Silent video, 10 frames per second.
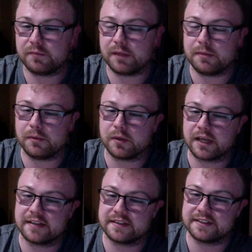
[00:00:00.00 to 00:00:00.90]
Maybe we'll
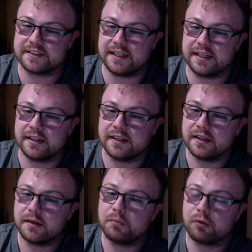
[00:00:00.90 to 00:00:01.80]
get to see
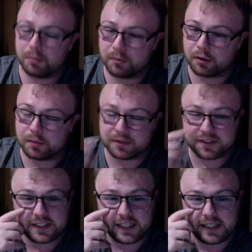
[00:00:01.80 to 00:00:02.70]
proper
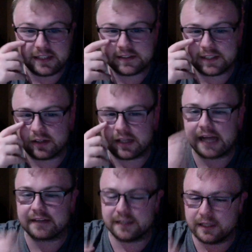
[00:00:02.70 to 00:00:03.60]
scenes. It'll
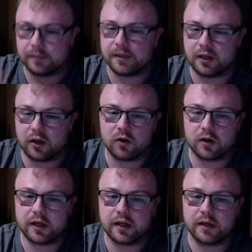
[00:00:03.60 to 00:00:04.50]
act a little bit longer.